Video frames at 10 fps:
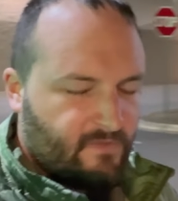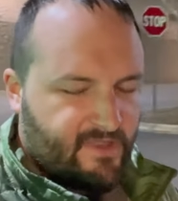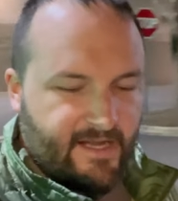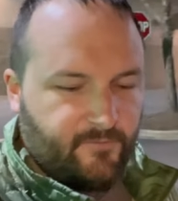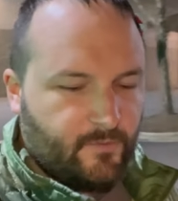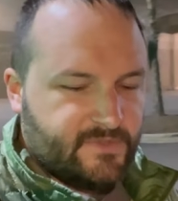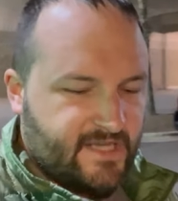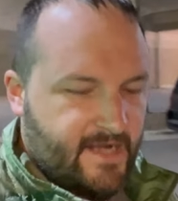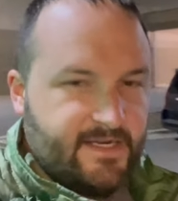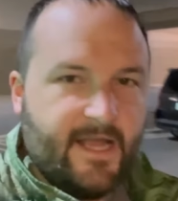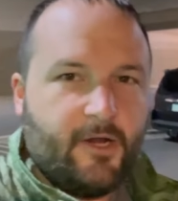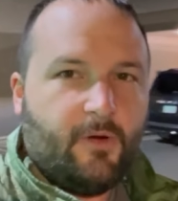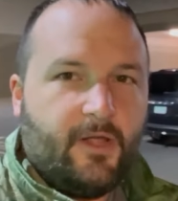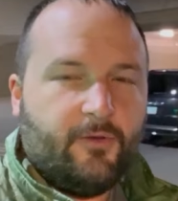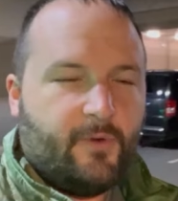then from San Diego
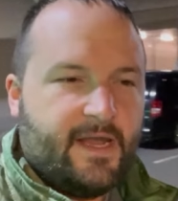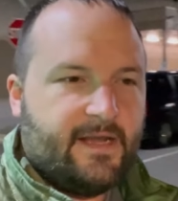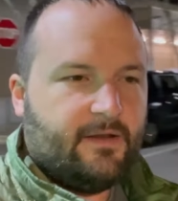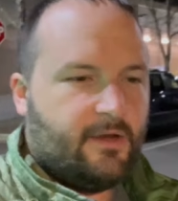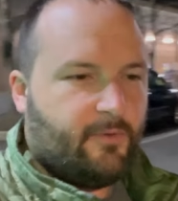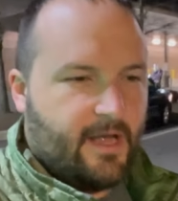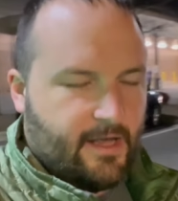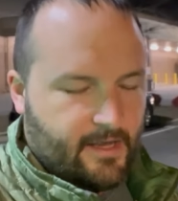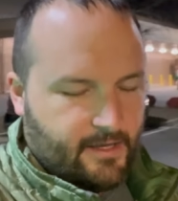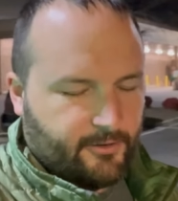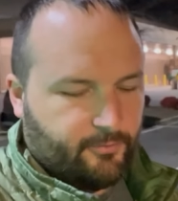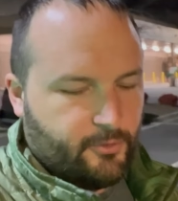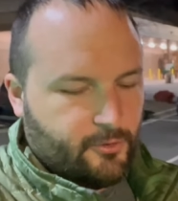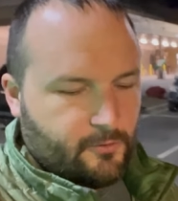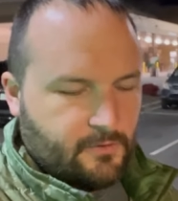all the way around, uh,
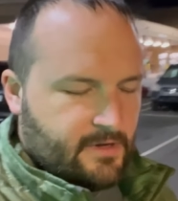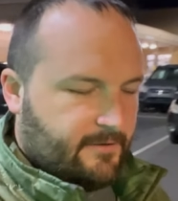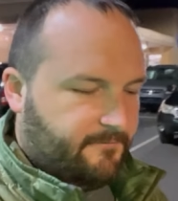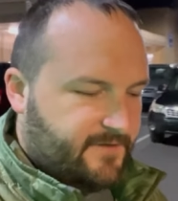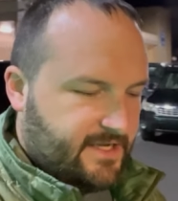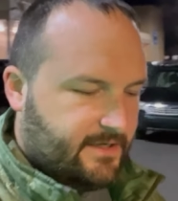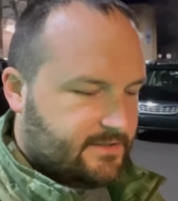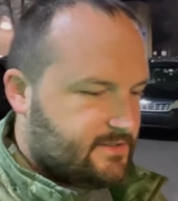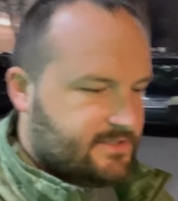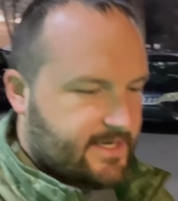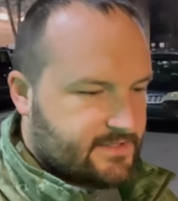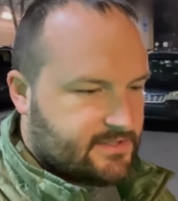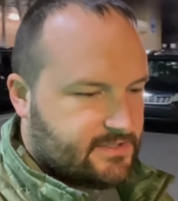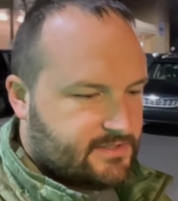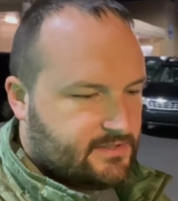through Phoenix,
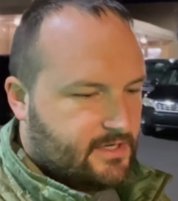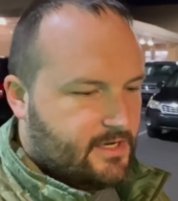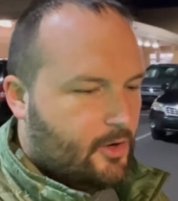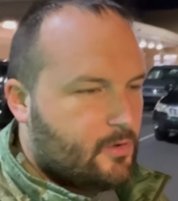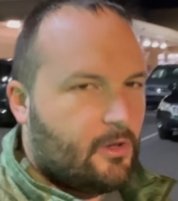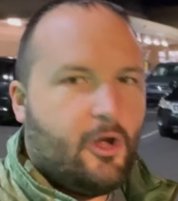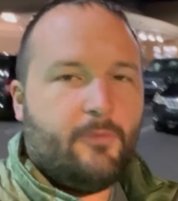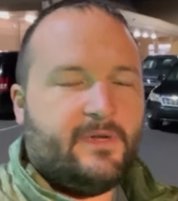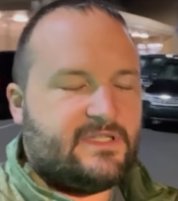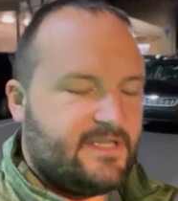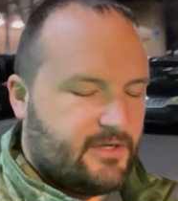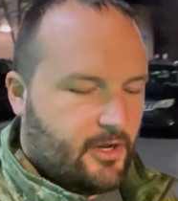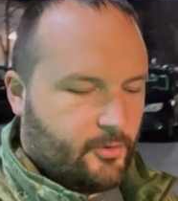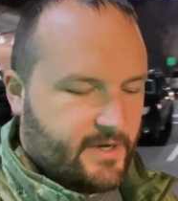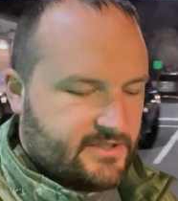Texas, uh, Oklahoma to get all
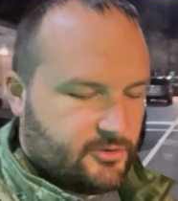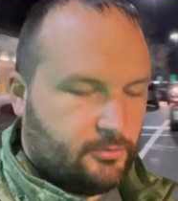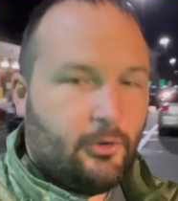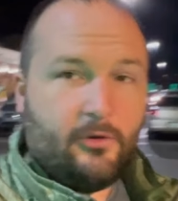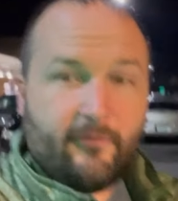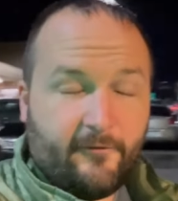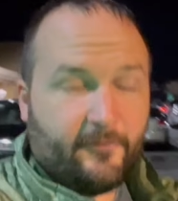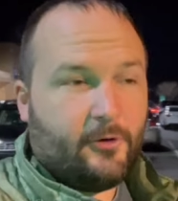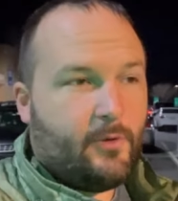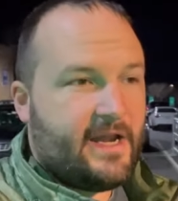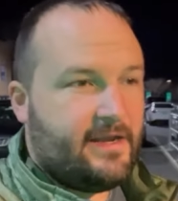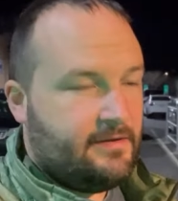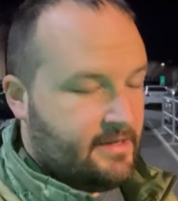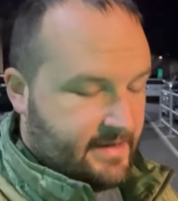the way to Louisville for a wedding.